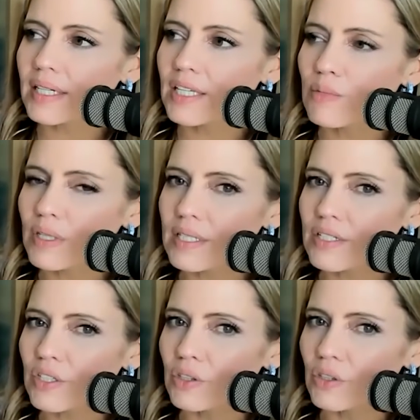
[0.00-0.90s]
he wants
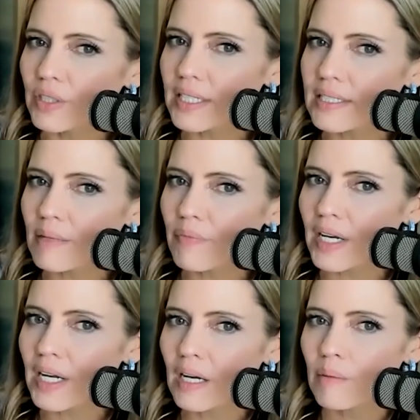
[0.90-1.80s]
us to look at
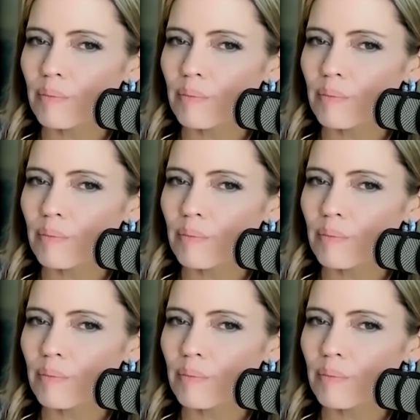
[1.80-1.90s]
something,